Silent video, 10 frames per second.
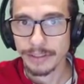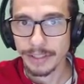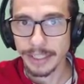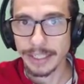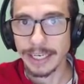
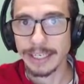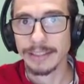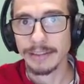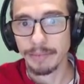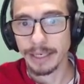take
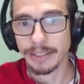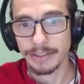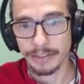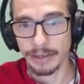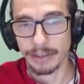end minus
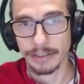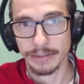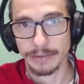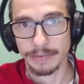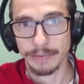start
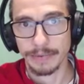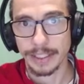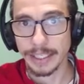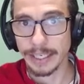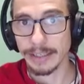to
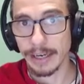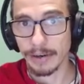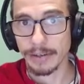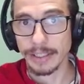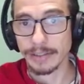get
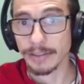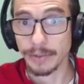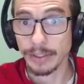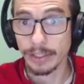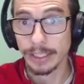our things. If we
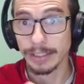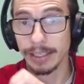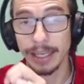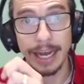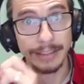look at the
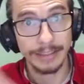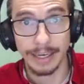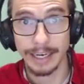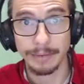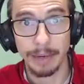last
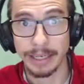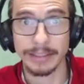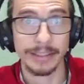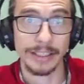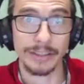time minus
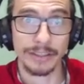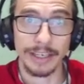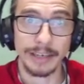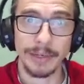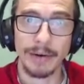the initial
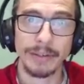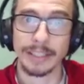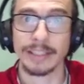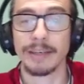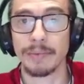time, we always
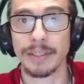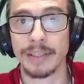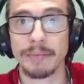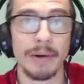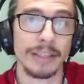end up with
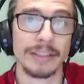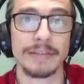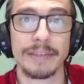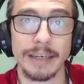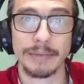a positive
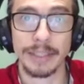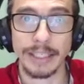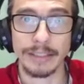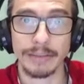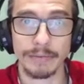time
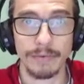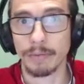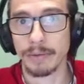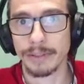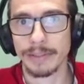change,
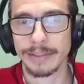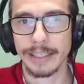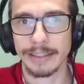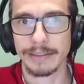4.3 seconds.